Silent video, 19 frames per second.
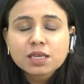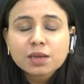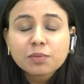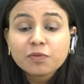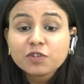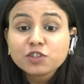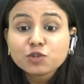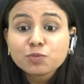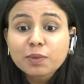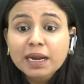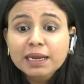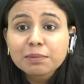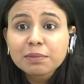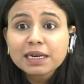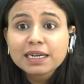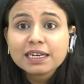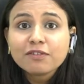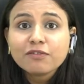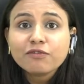which might be
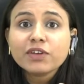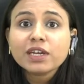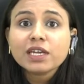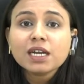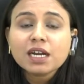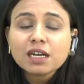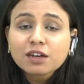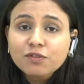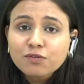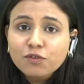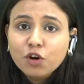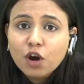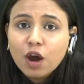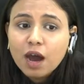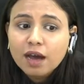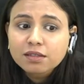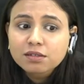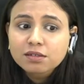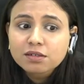difficult for
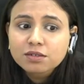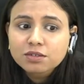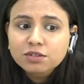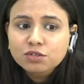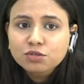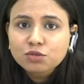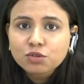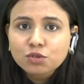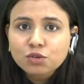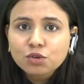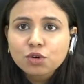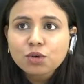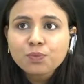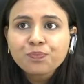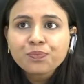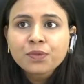others to,